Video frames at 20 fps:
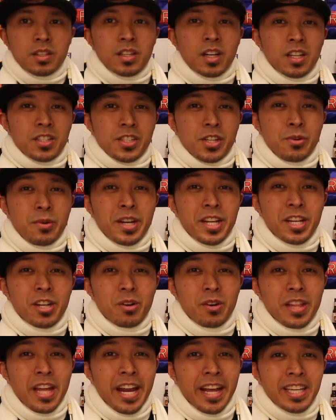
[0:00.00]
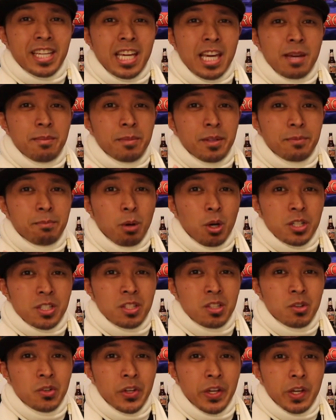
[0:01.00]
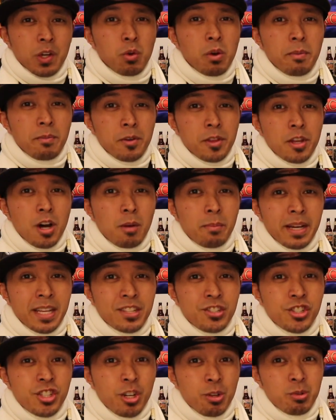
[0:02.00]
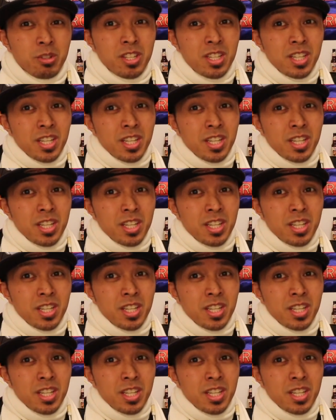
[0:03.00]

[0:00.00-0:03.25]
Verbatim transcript: Y'all already know that I came to Barcelona equipped with all my GOT